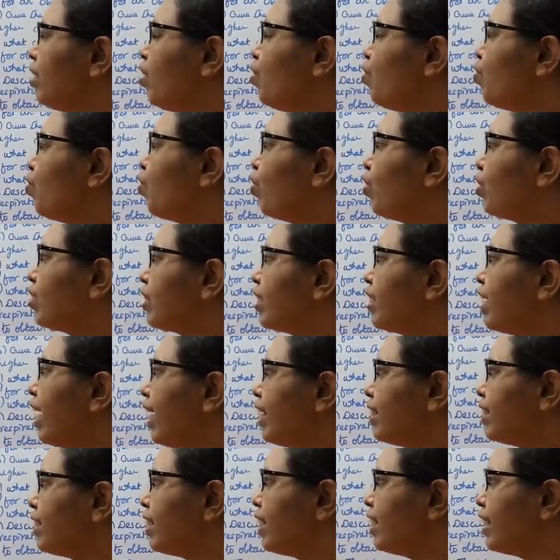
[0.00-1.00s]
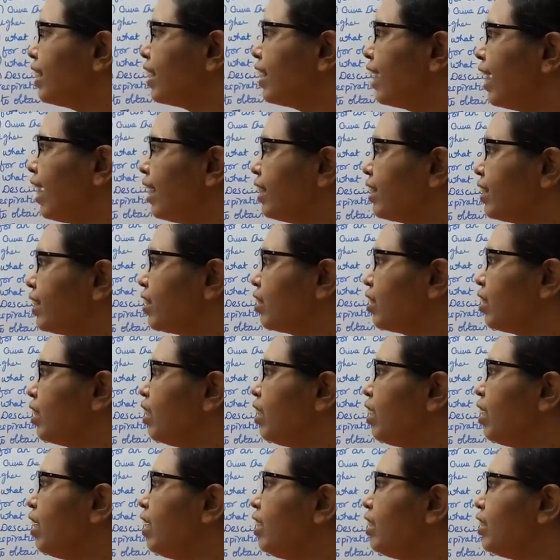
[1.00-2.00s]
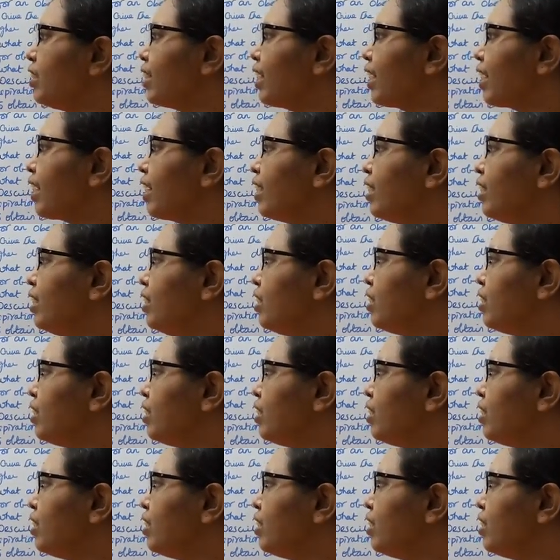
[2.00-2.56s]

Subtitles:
Fourth, gas in gas. Second,